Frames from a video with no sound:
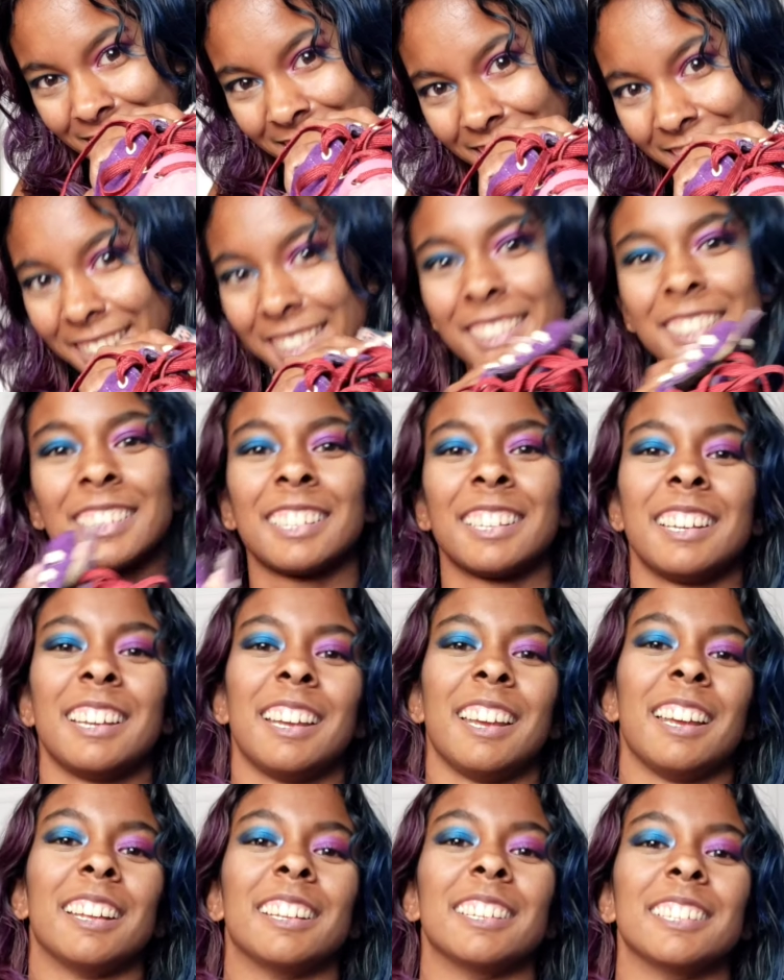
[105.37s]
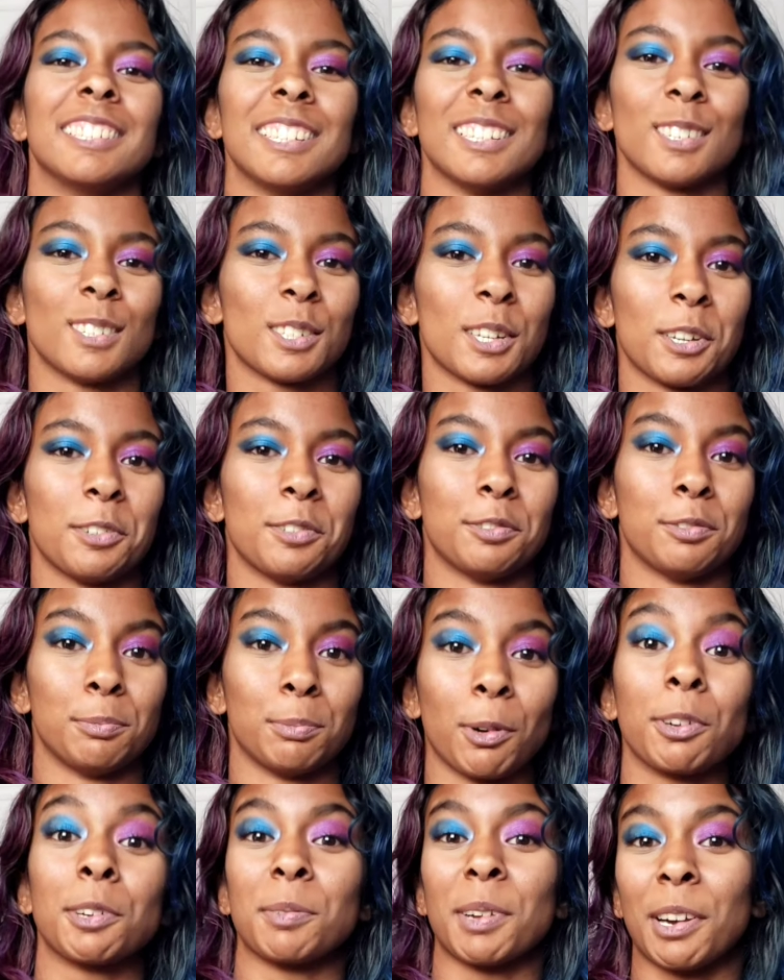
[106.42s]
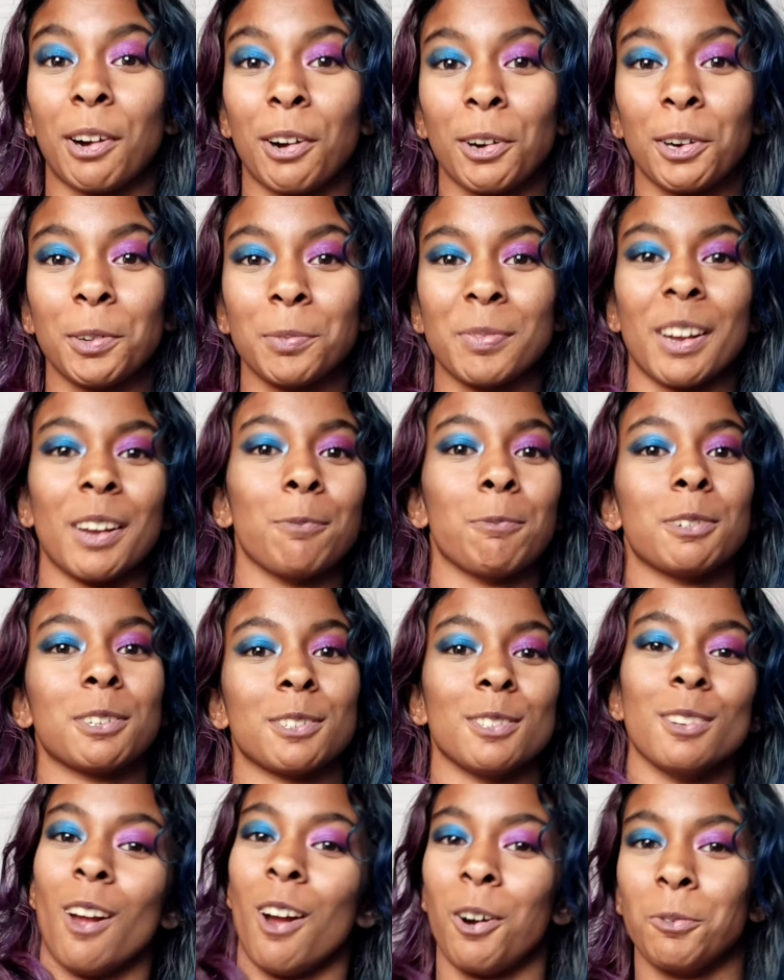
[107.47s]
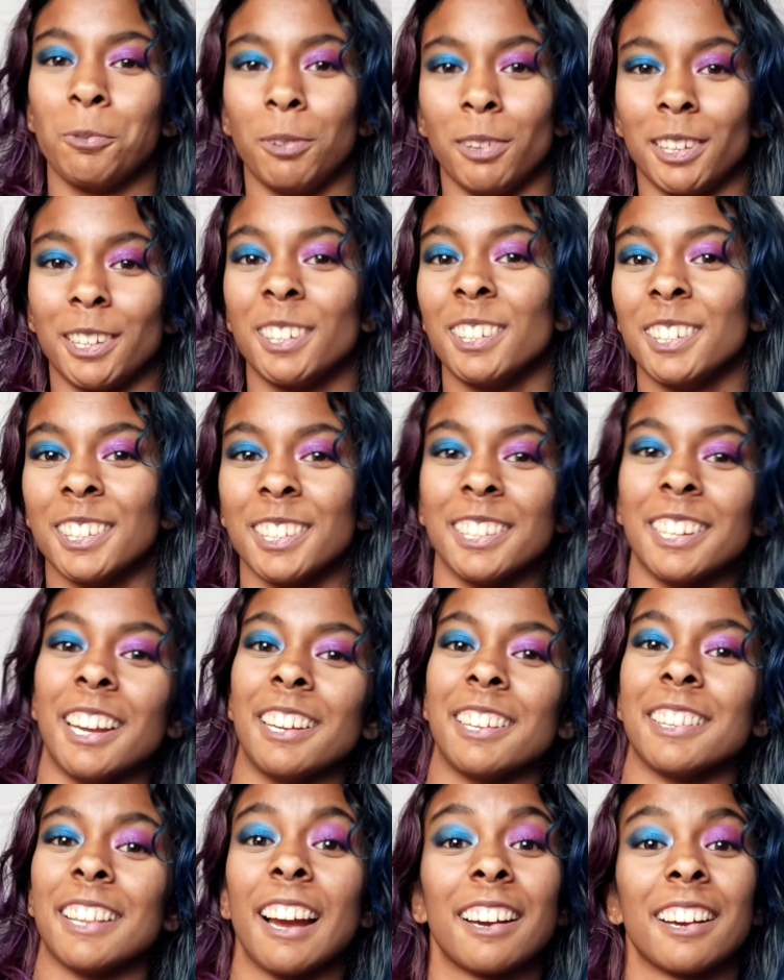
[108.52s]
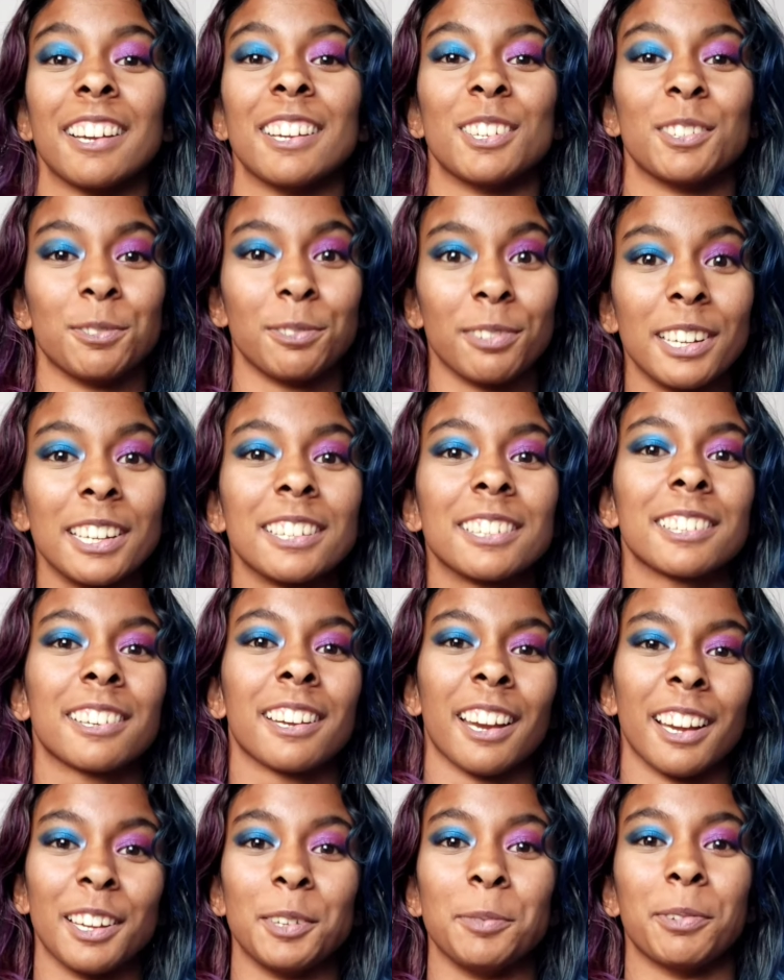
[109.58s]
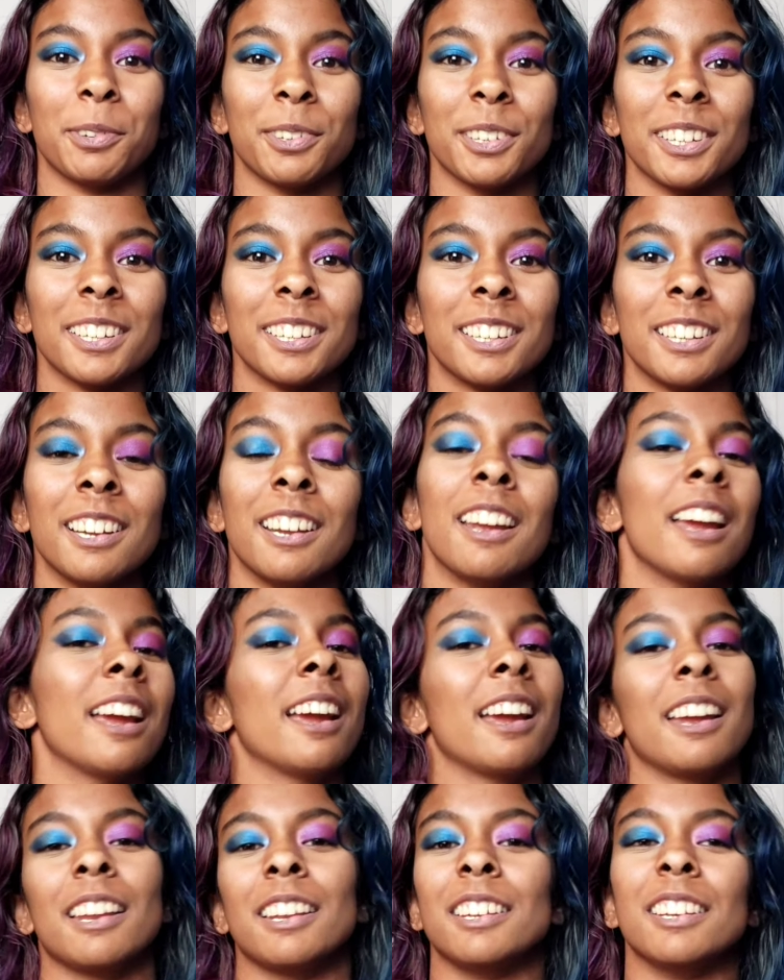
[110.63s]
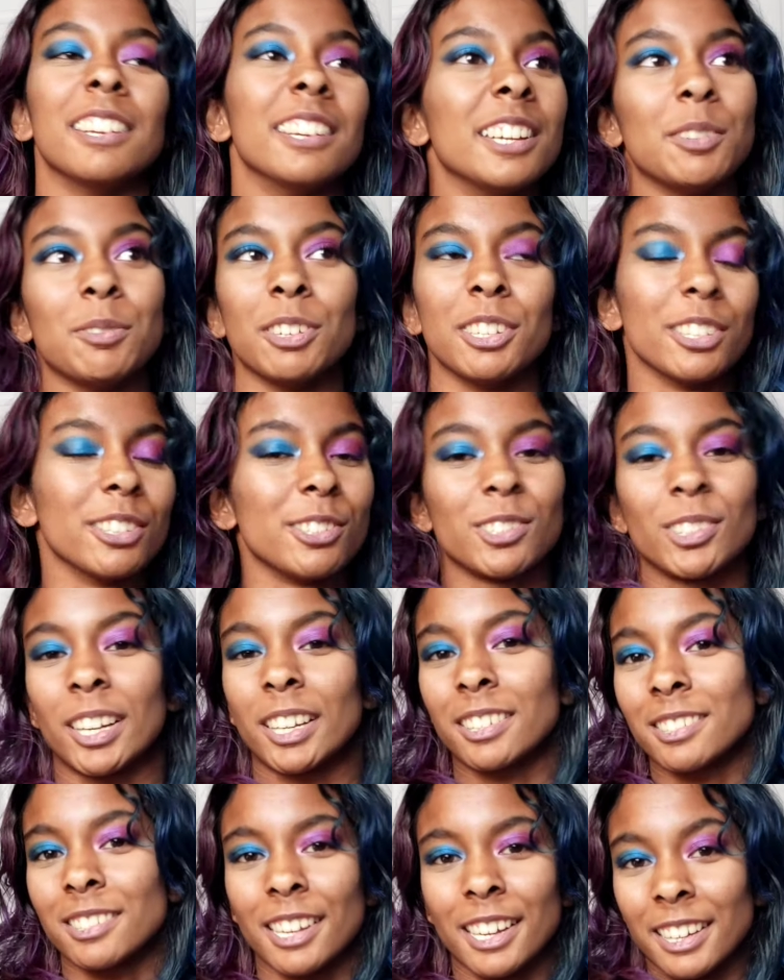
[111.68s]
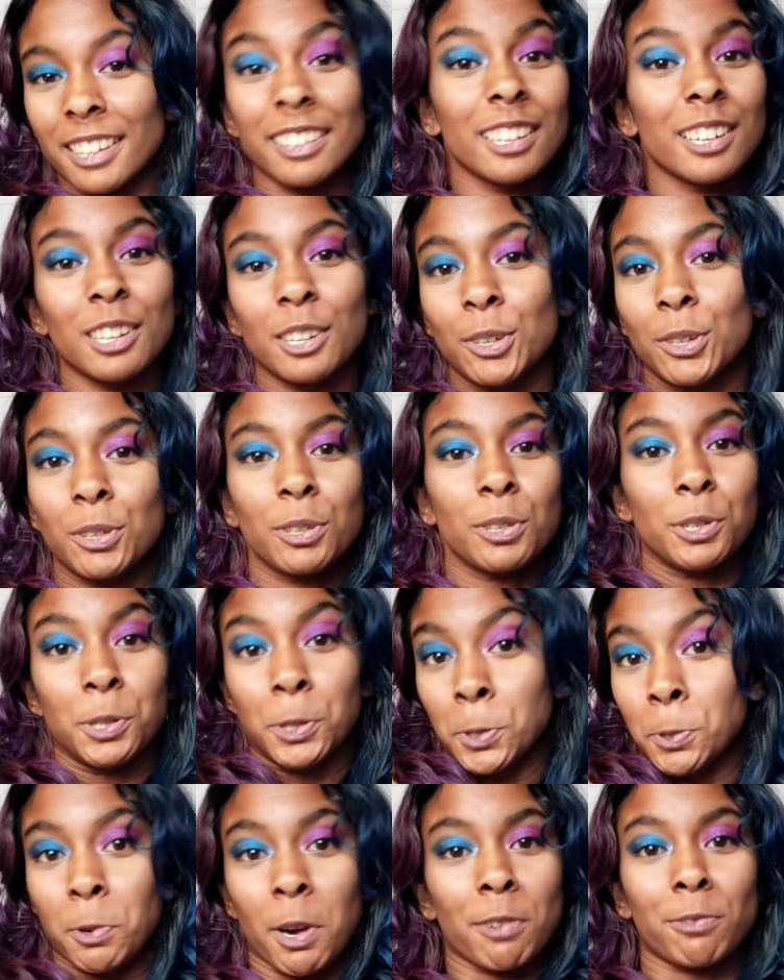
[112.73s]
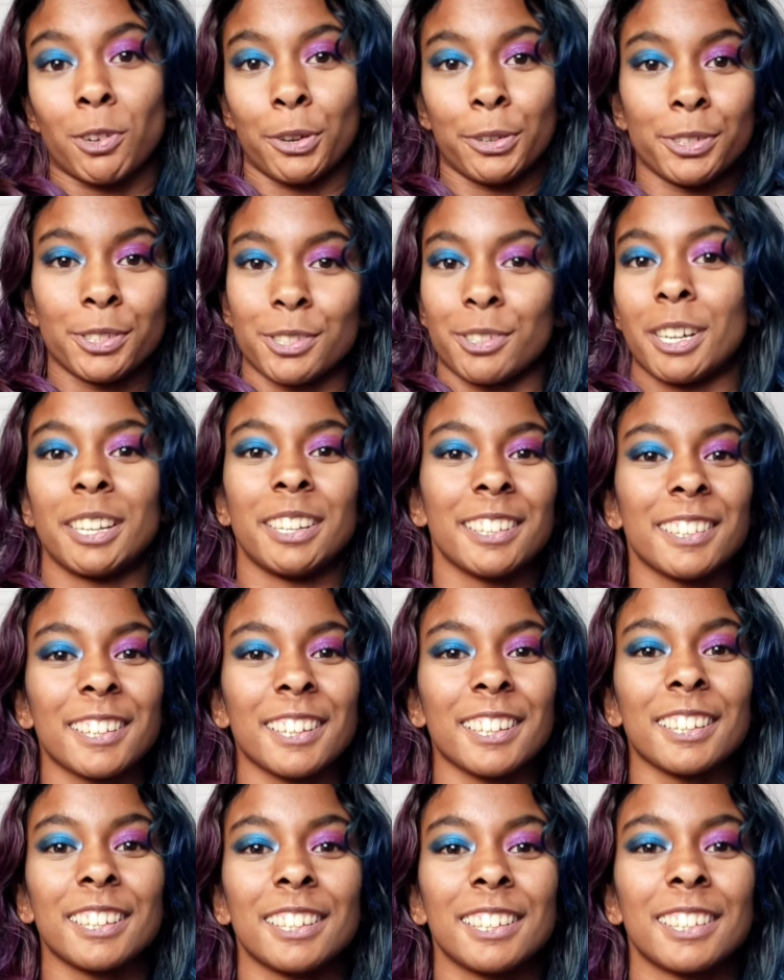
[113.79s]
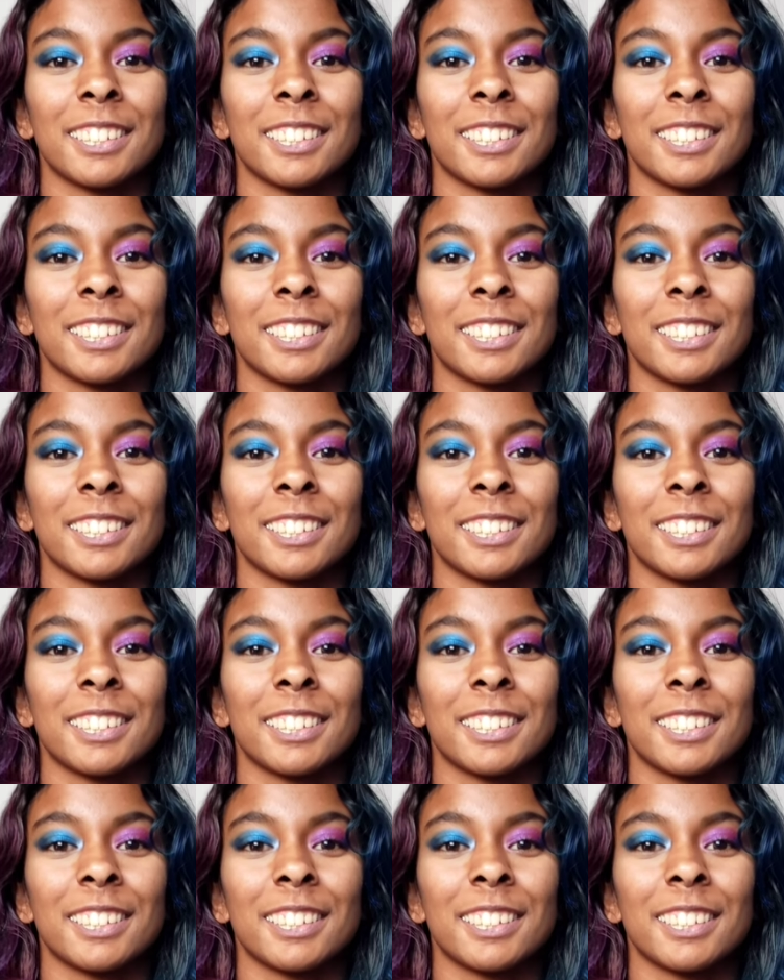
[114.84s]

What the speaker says: this. And since I've broken my arm, I'm just not willing to take that kind of risk anymore to even do tricks like UFOs or anything.